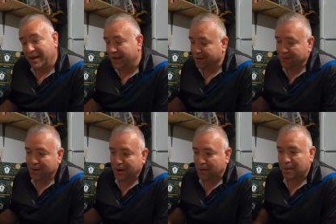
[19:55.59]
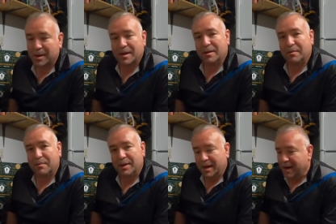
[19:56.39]
I don't know.
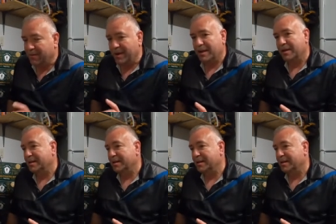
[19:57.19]
But anyway,